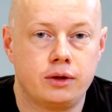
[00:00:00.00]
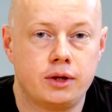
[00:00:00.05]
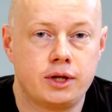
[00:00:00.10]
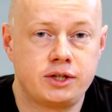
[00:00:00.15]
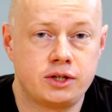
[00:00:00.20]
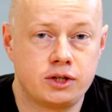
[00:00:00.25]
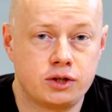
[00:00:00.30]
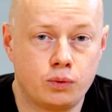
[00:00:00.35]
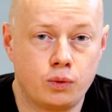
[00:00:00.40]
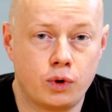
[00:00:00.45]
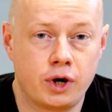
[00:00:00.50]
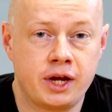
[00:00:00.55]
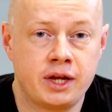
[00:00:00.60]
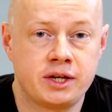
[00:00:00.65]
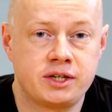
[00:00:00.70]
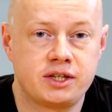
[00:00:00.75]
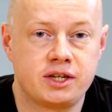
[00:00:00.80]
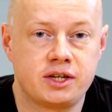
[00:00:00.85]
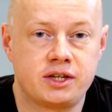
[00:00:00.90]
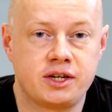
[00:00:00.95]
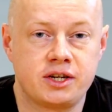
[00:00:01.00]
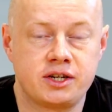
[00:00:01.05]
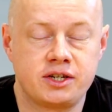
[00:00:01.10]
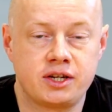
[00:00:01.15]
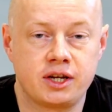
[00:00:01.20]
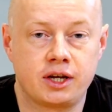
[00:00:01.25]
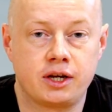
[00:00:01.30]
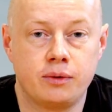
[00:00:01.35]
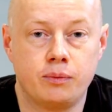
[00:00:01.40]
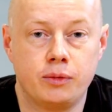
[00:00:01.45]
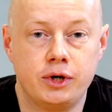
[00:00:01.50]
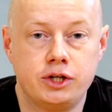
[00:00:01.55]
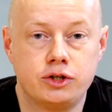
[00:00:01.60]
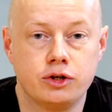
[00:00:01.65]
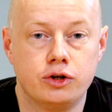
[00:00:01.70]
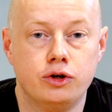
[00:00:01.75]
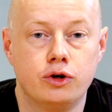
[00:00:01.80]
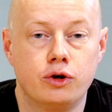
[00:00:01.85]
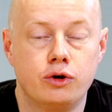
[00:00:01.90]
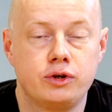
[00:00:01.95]
This is a worrying statistic, and we
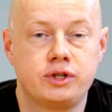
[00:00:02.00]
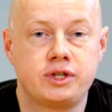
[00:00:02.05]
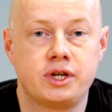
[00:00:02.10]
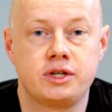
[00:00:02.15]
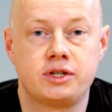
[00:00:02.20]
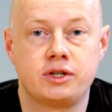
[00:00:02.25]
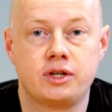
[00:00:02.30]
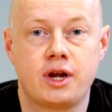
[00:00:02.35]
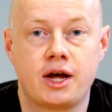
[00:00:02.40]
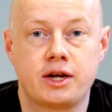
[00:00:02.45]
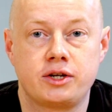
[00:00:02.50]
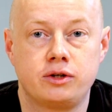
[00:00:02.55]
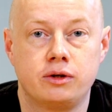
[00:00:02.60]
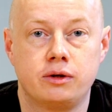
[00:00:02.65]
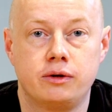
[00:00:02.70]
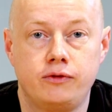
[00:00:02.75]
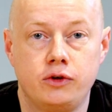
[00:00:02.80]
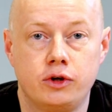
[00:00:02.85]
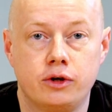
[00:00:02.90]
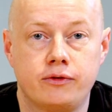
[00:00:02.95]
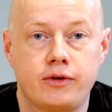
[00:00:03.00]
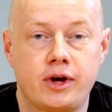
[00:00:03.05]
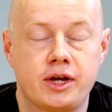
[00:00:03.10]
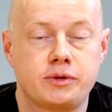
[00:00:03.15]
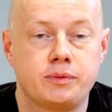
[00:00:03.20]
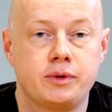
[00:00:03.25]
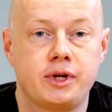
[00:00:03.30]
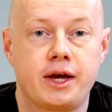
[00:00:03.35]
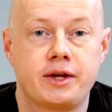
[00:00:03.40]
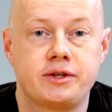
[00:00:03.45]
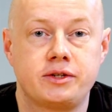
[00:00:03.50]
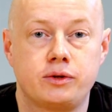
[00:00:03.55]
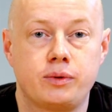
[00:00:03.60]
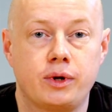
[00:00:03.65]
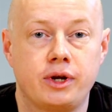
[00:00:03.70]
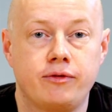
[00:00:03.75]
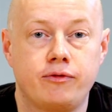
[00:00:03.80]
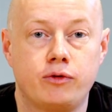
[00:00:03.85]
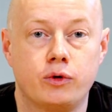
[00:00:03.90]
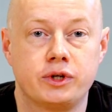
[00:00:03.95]
do know since the National Review of Asthma Deaths in
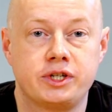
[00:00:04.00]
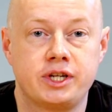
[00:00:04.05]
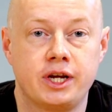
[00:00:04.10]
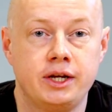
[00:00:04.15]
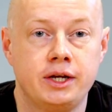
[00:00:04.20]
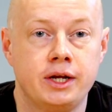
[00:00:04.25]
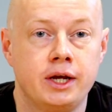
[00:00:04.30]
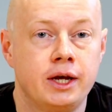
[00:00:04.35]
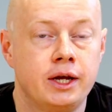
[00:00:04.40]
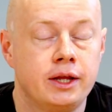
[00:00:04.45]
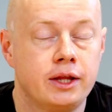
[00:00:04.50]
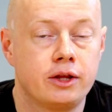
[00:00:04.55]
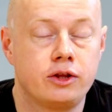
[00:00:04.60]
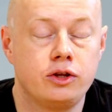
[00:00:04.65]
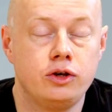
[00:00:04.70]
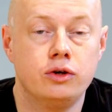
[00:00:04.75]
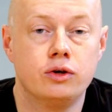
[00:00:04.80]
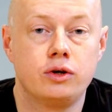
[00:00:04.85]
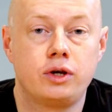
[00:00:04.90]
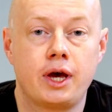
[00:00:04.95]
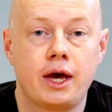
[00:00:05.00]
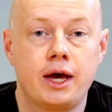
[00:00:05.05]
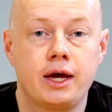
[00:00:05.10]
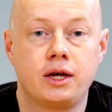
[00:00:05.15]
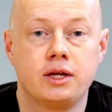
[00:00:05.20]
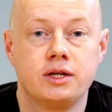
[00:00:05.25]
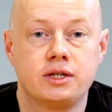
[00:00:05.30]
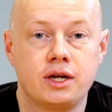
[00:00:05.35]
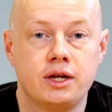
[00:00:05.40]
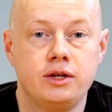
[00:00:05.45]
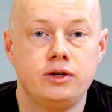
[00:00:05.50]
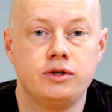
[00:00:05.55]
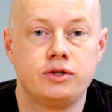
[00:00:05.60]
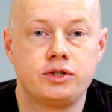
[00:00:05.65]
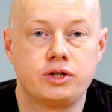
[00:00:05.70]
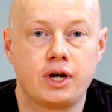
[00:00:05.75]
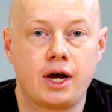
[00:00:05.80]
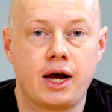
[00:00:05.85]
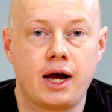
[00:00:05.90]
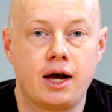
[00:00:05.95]
2014 that the UK
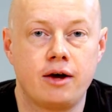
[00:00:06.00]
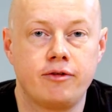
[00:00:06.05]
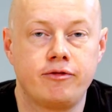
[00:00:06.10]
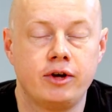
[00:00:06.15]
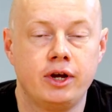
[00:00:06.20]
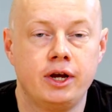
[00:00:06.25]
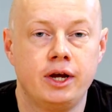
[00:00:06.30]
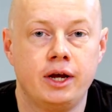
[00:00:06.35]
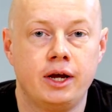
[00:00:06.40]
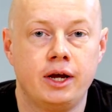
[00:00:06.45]
continues to have